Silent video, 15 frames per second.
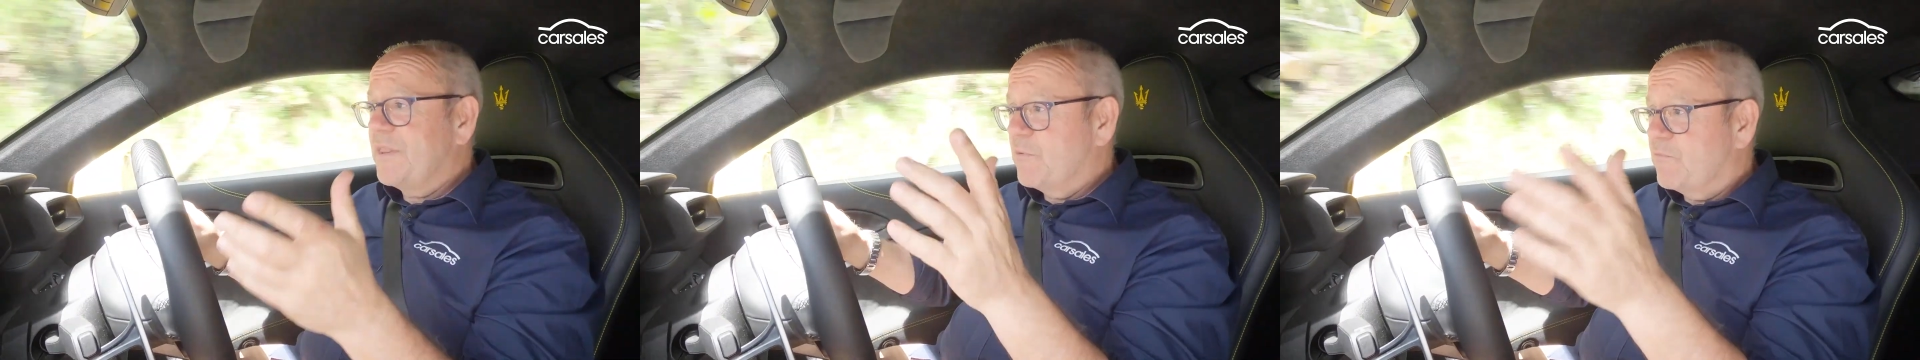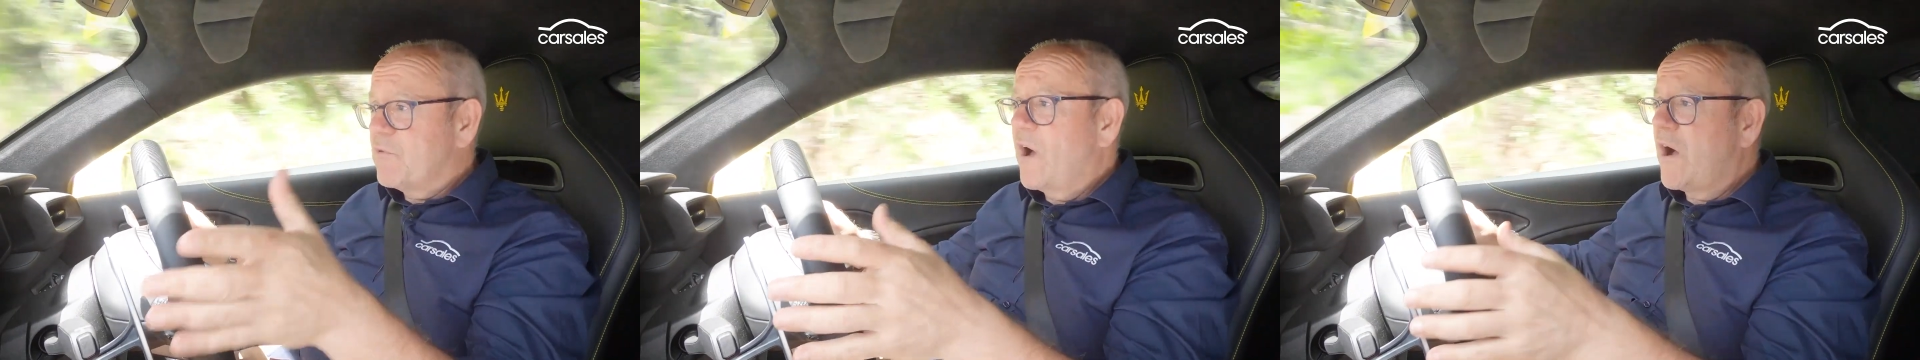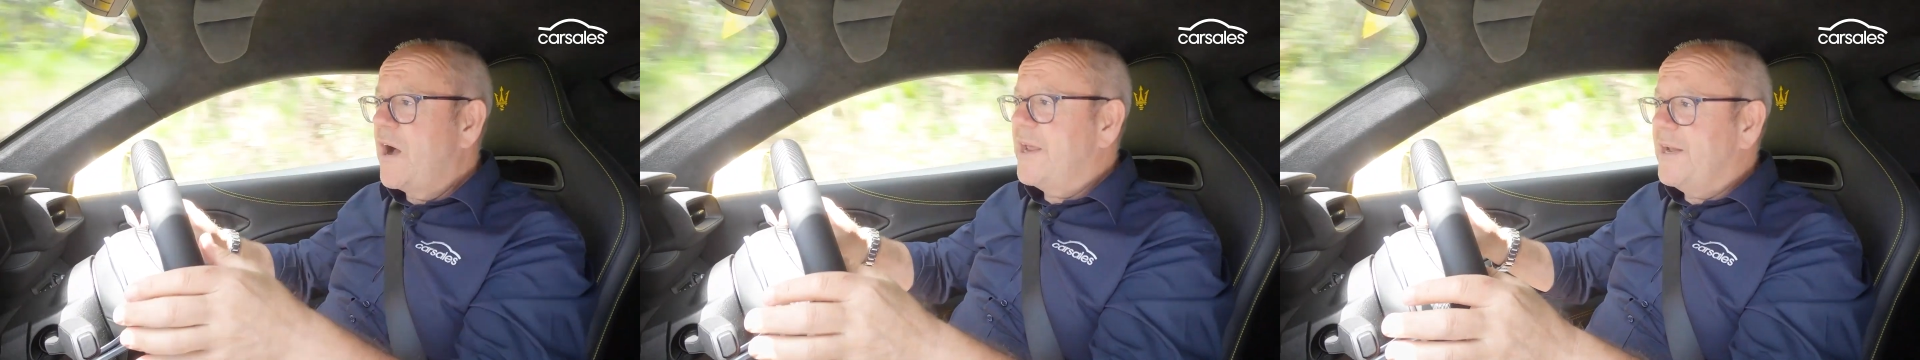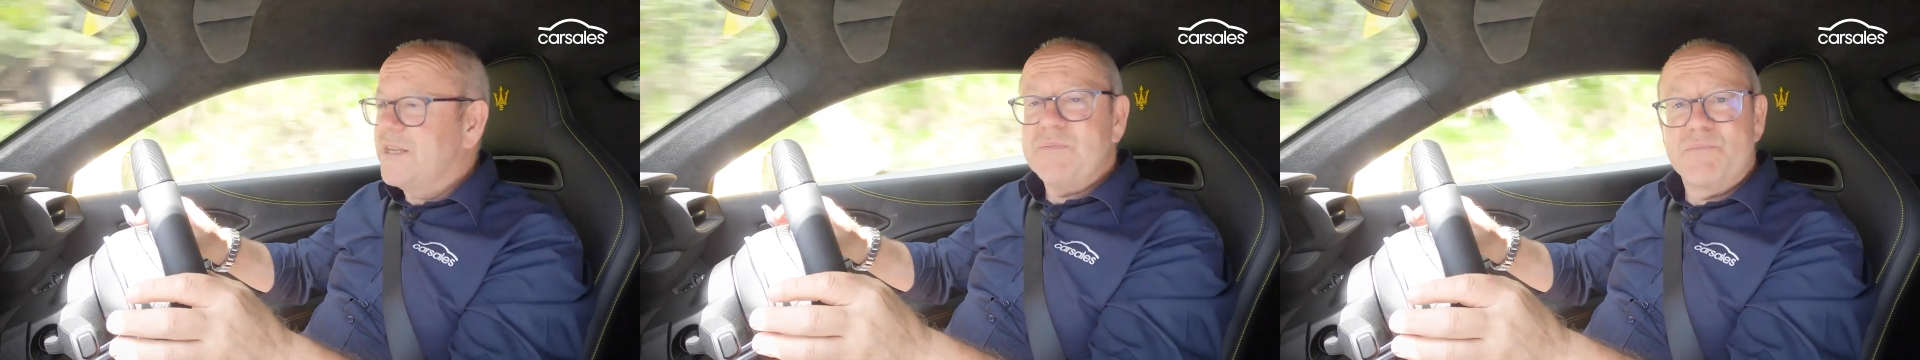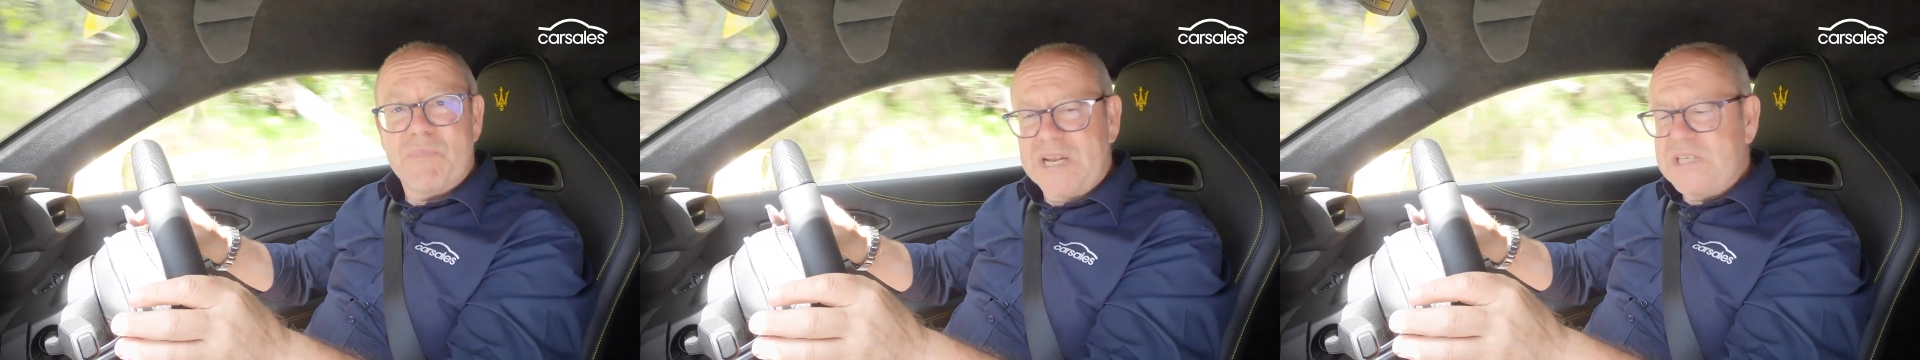the ride
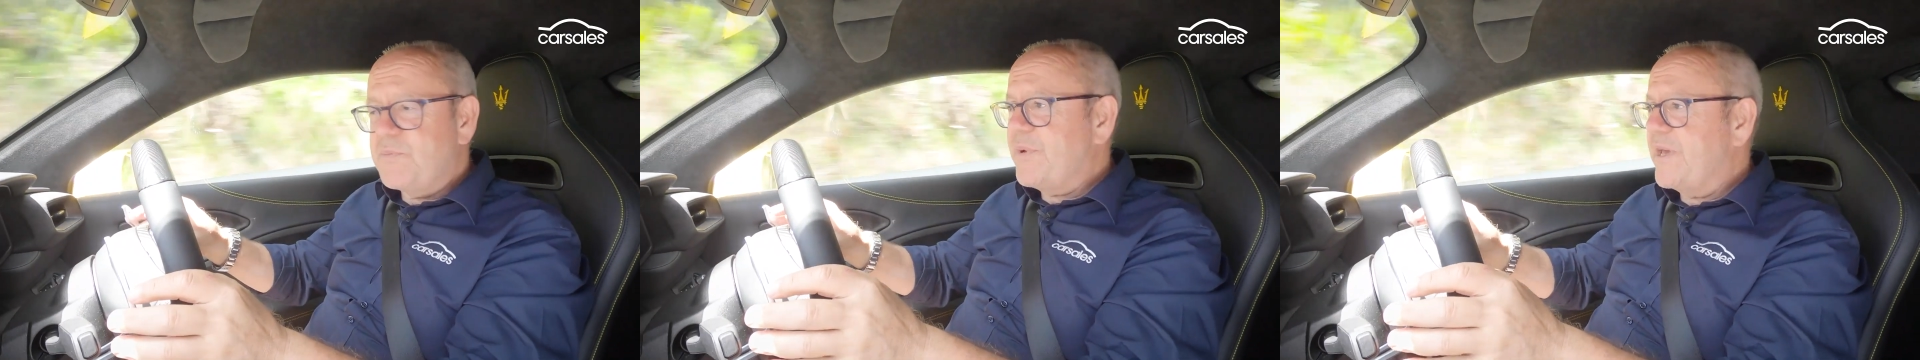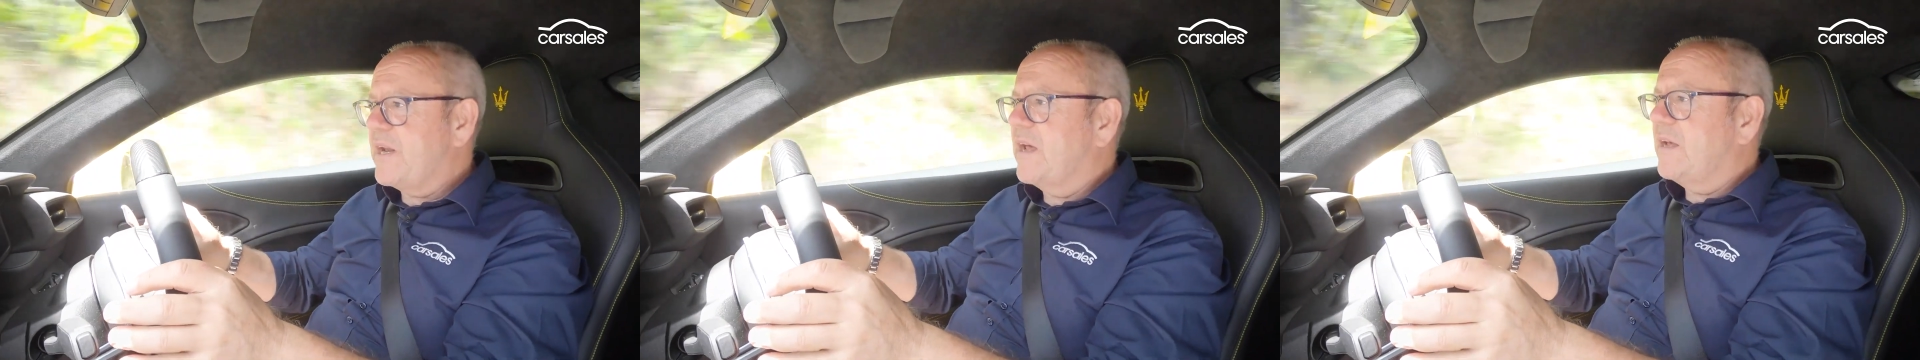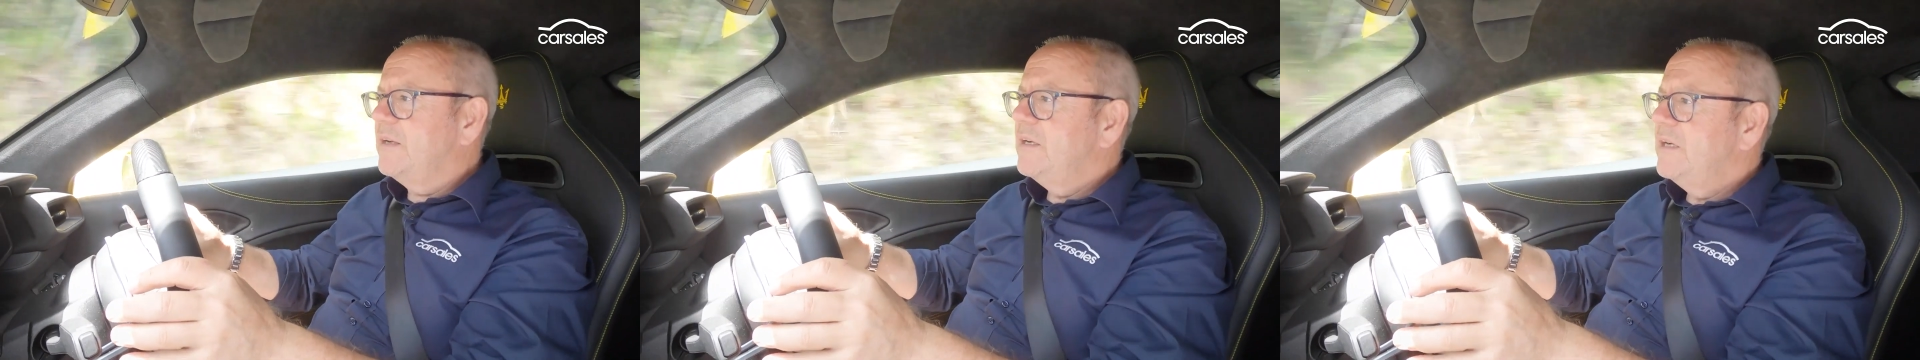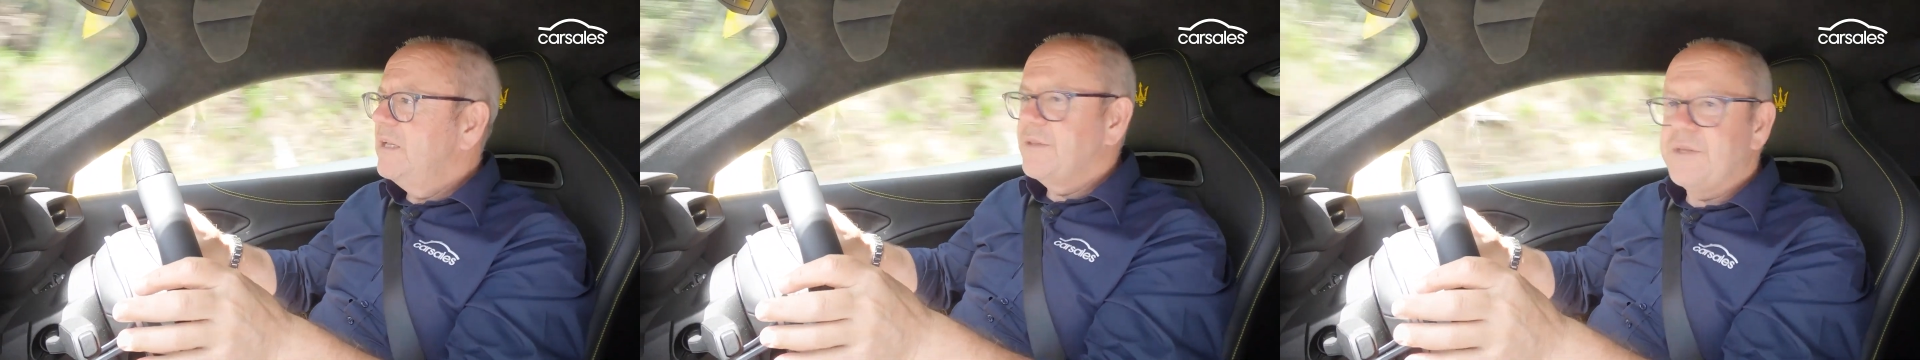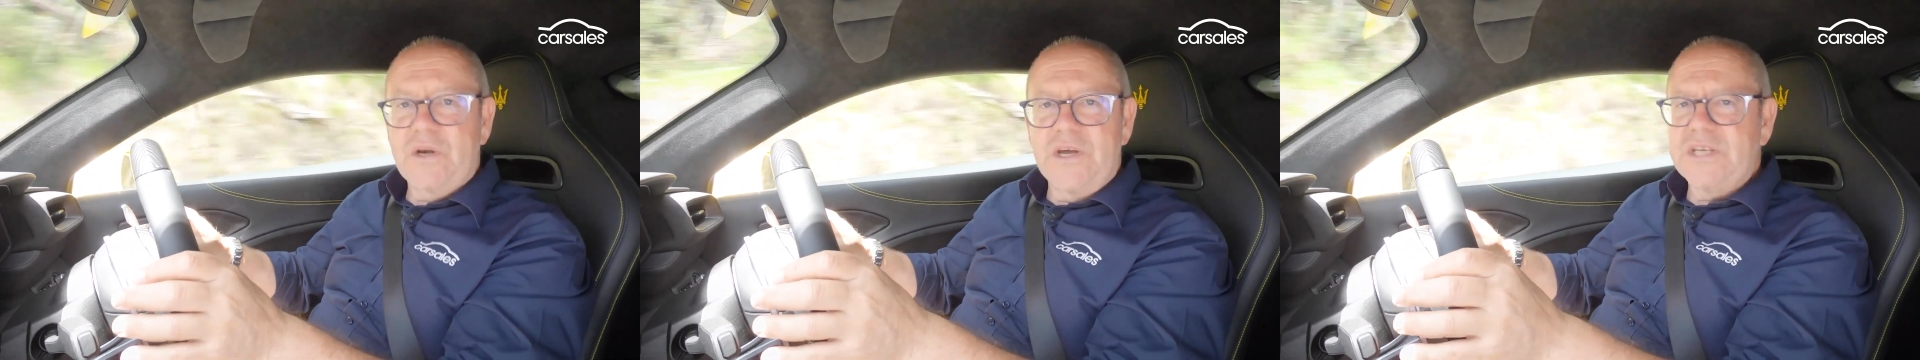is much better
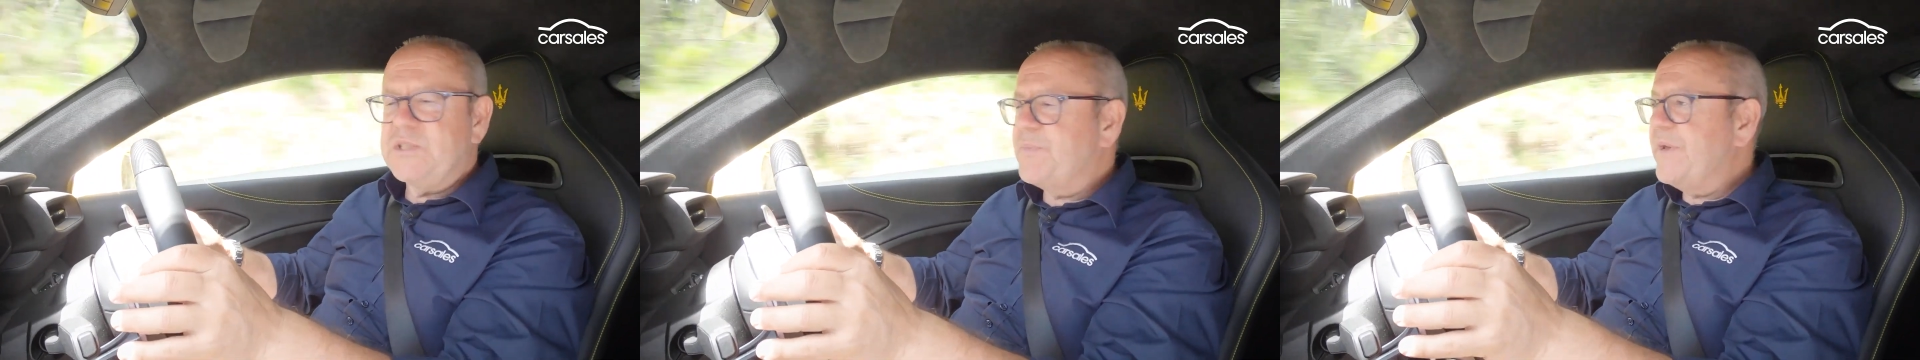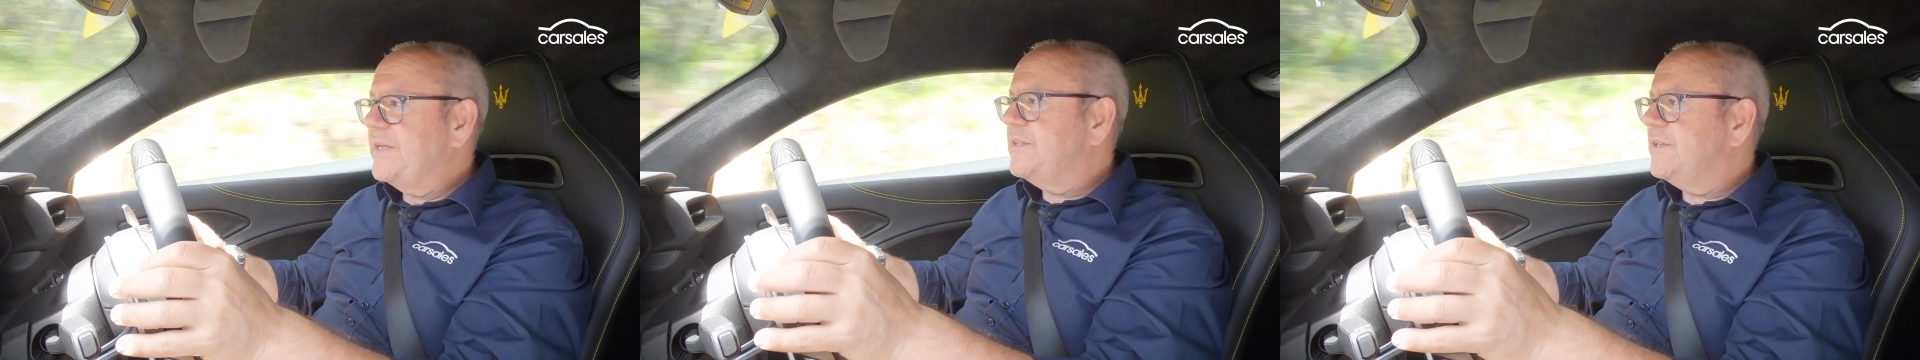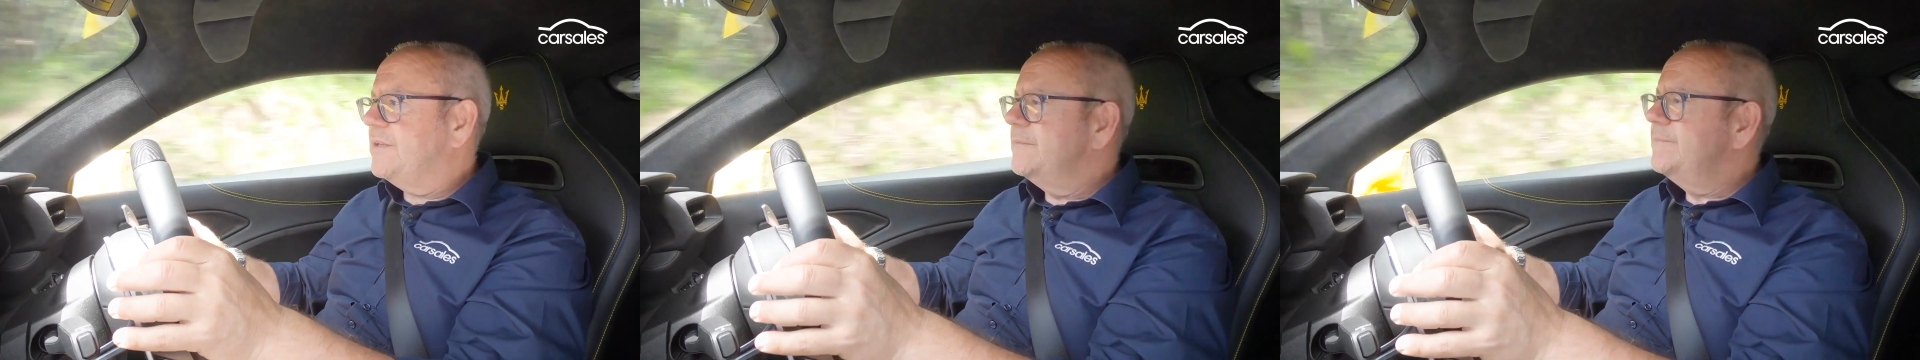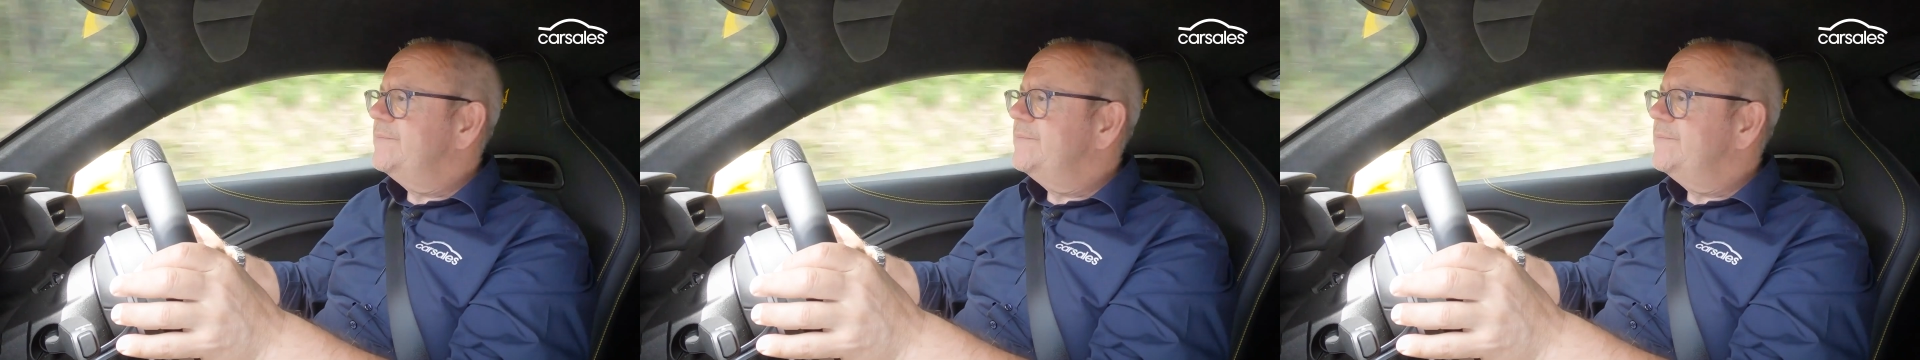than I expected.